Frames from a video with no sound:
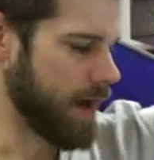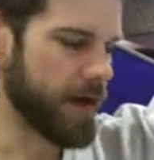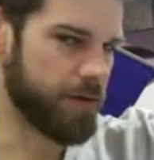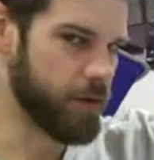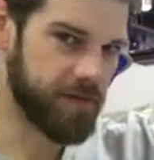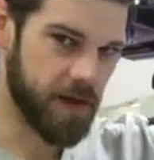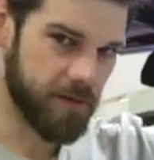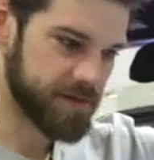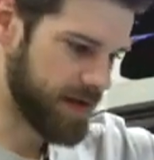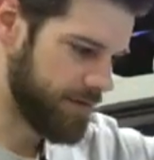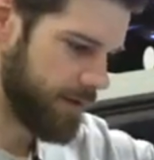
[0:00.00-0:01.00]
I don't know if the
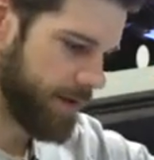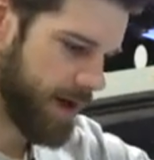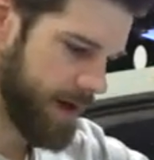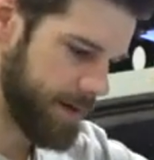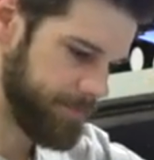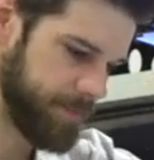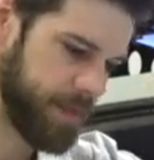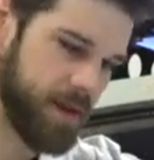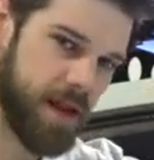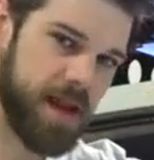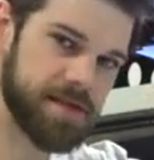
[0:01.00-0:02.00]
others have it or not, it